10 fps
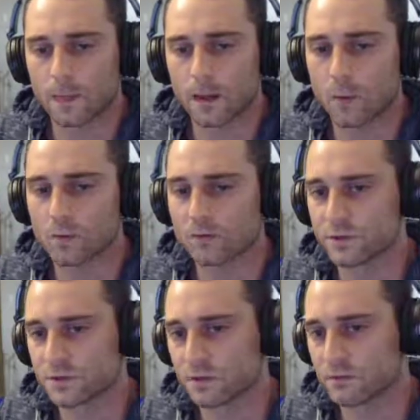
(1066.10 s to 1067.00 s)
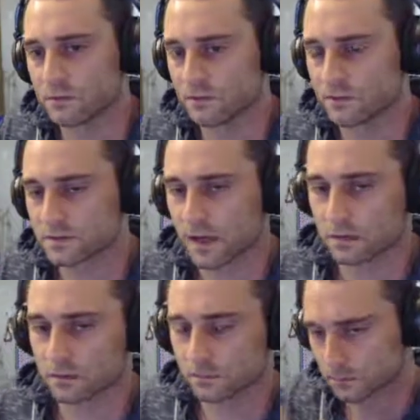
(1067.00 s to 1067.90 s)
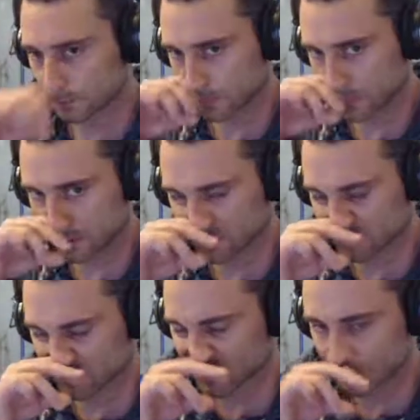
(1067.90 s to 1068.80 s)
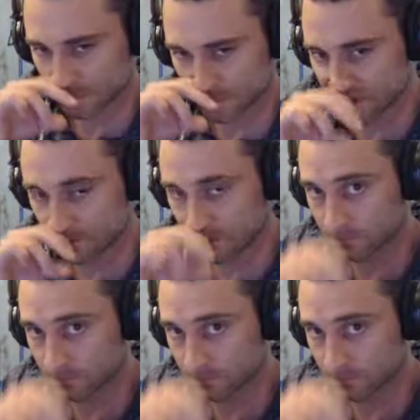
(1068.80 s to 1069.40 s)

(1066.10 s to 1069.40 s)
I would have reshoved if Scat called or shoved.